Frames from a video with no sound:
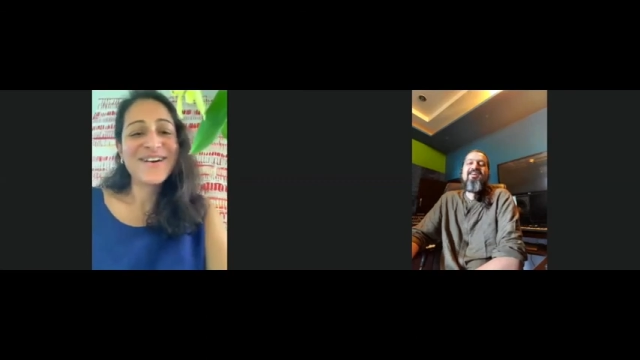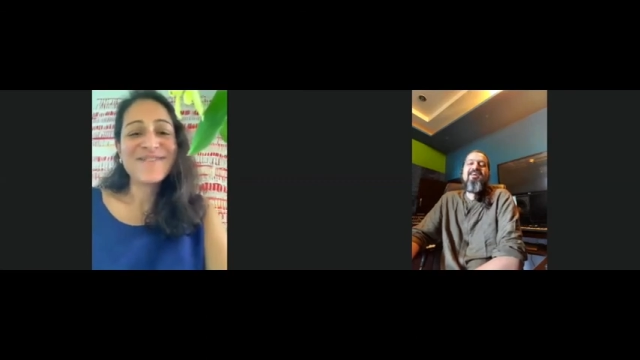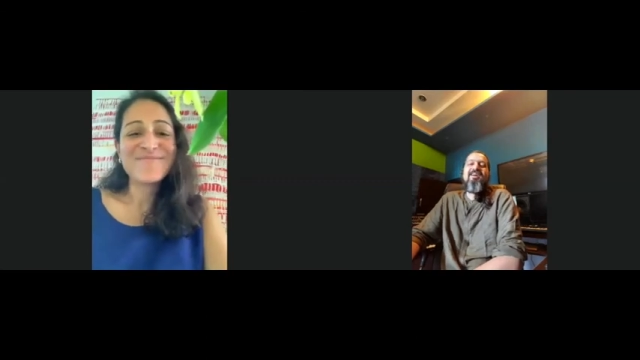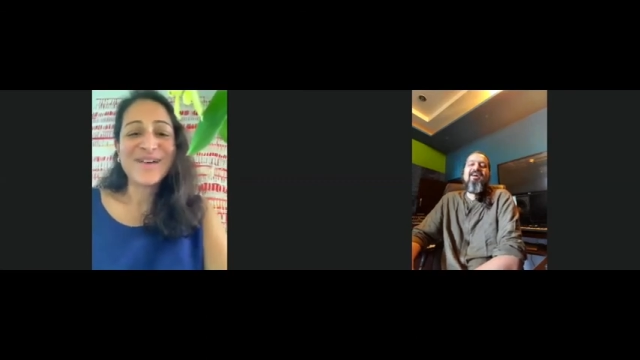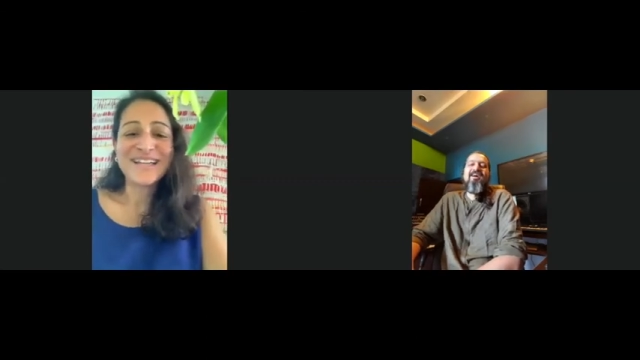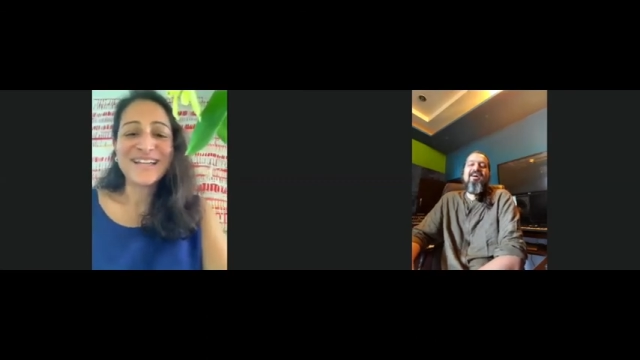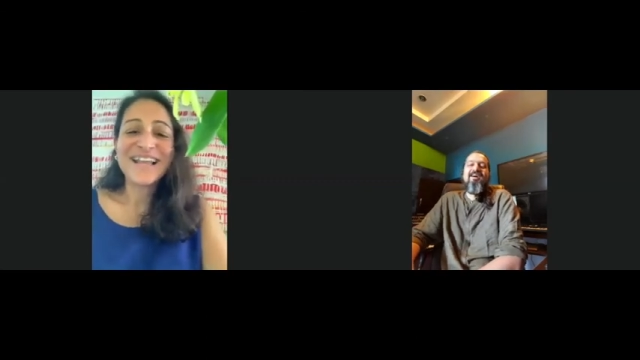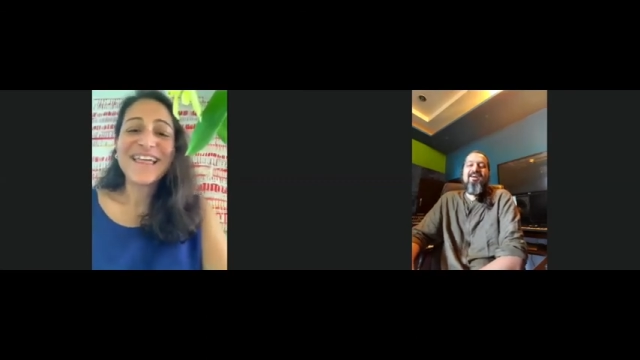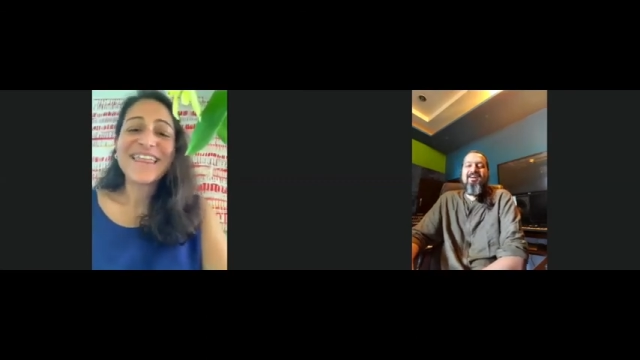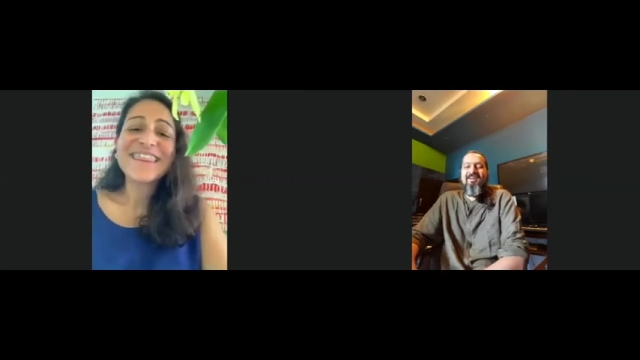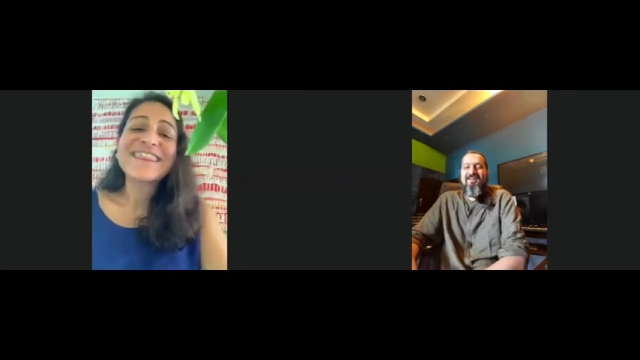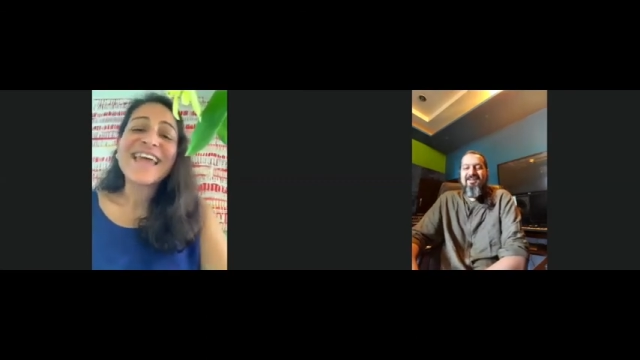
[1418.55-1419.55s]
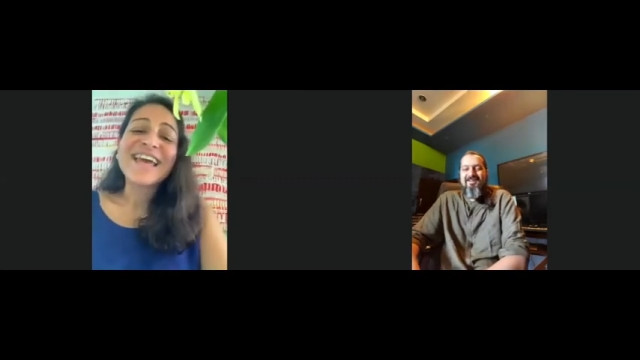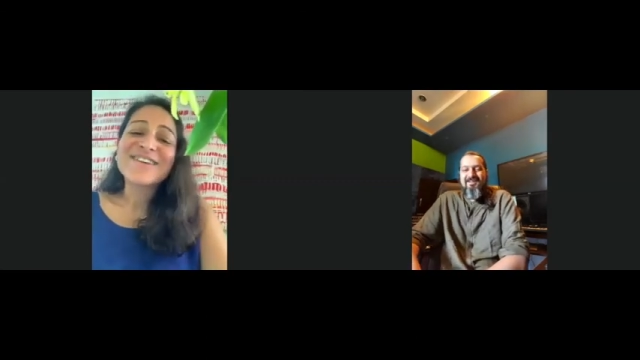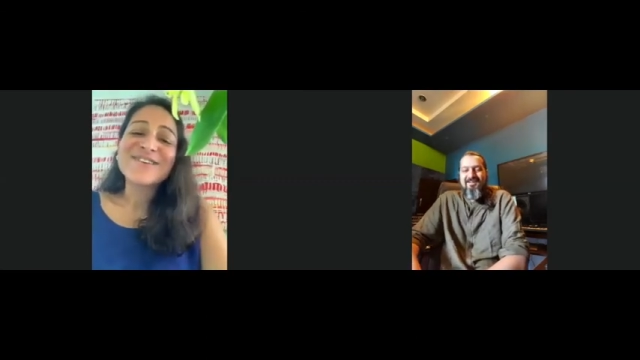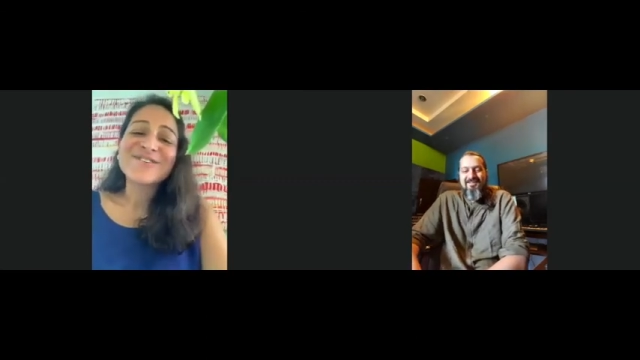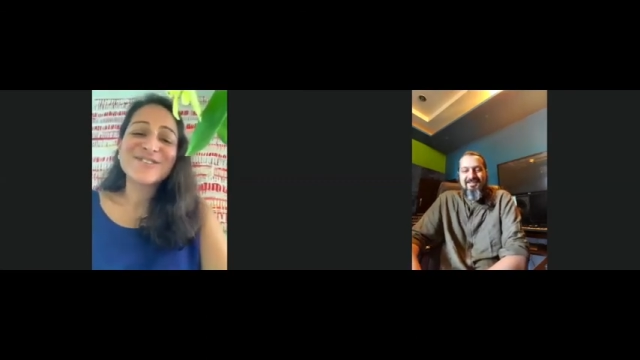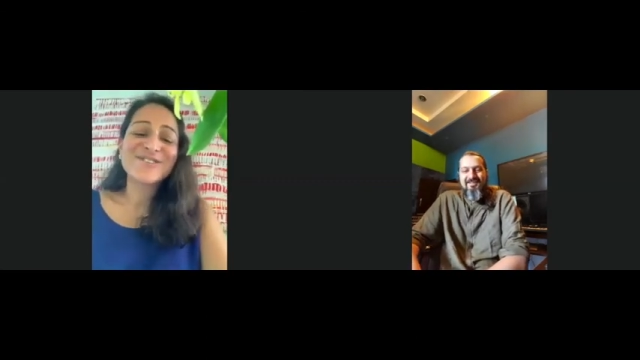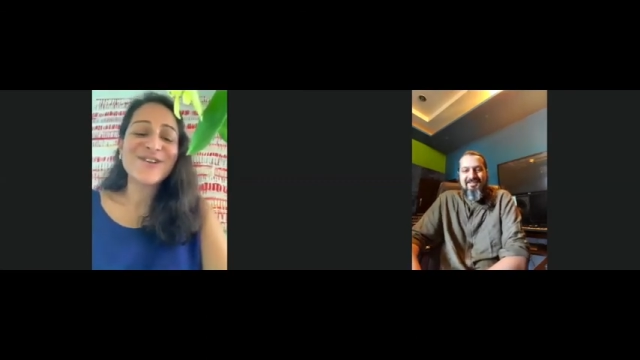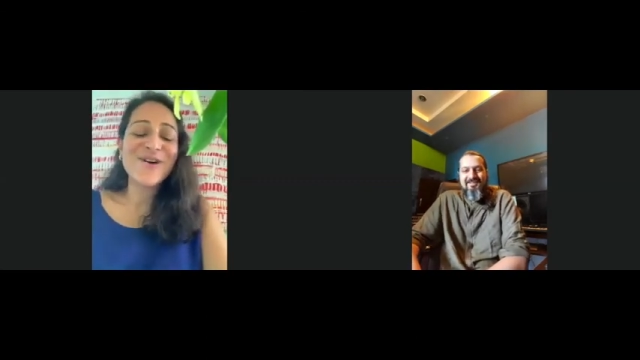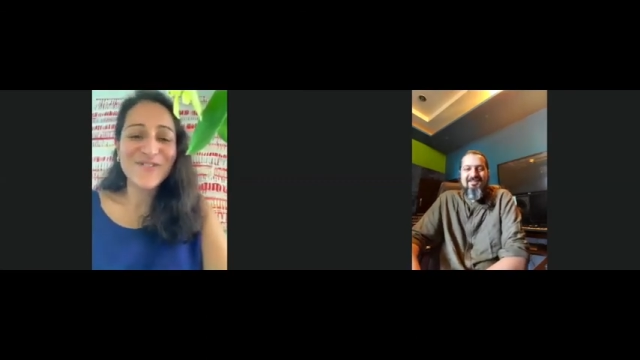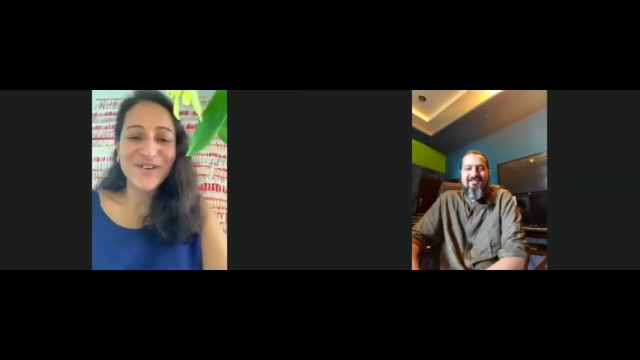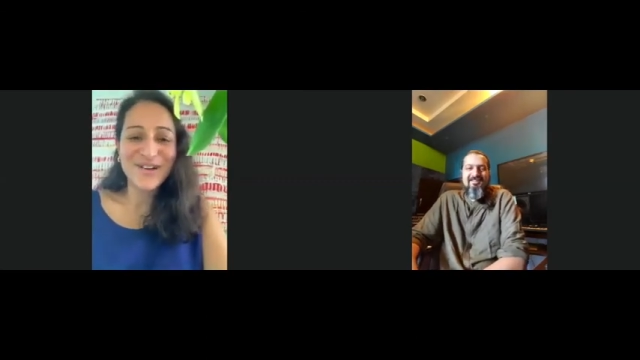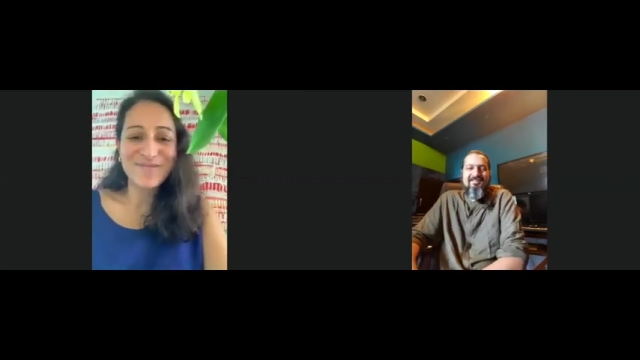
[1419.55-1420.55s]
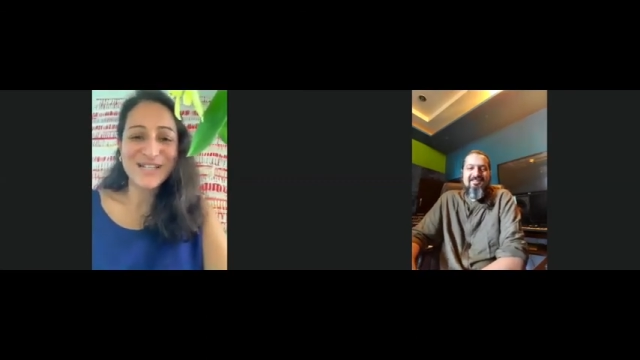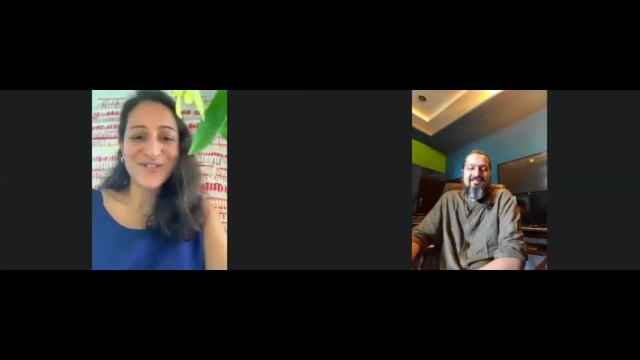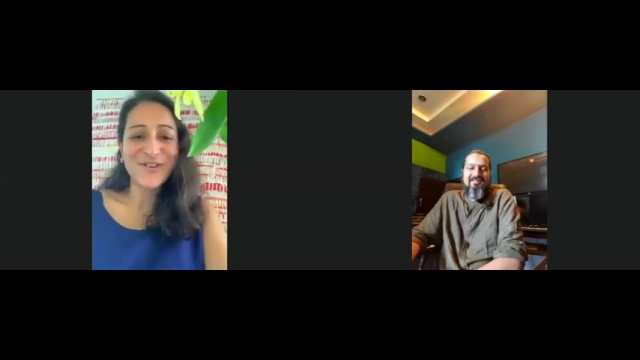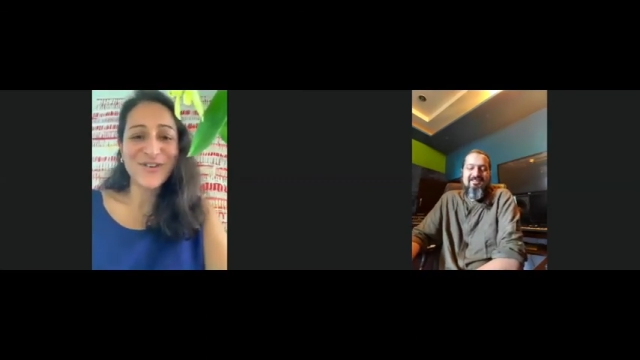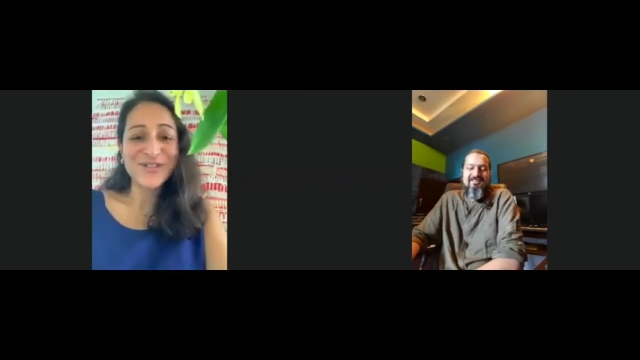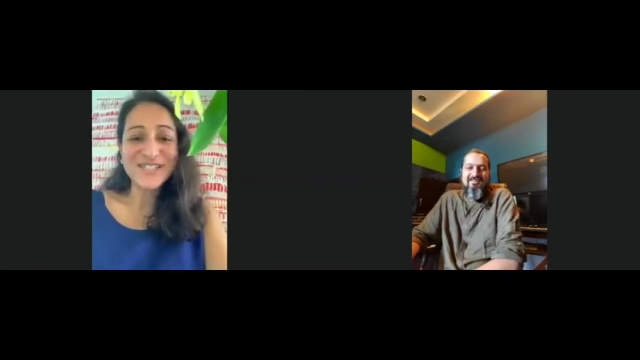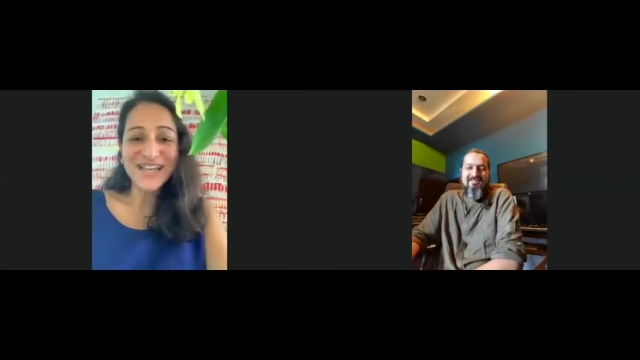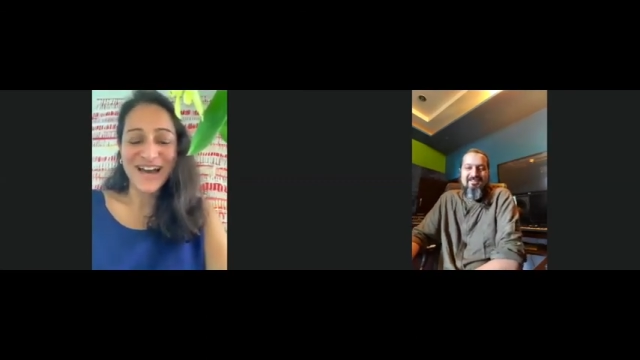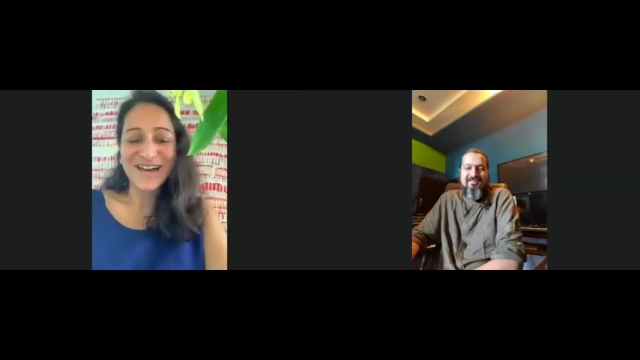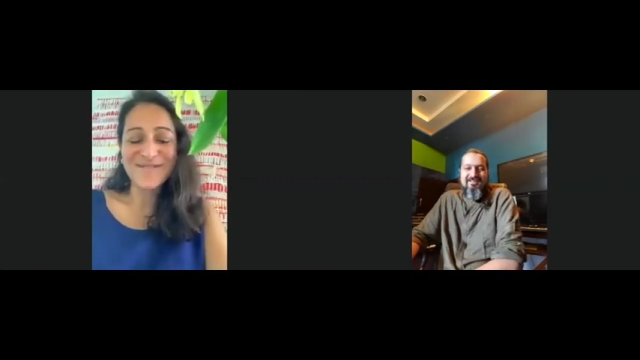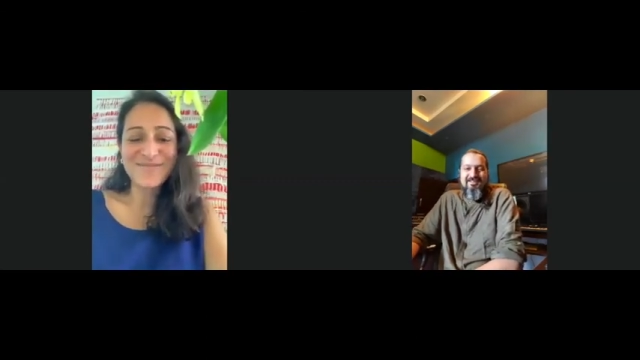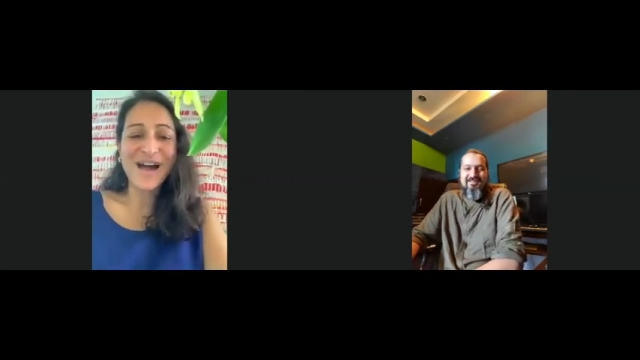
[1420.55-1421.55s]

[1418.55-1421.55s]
But thank you so very much for your time.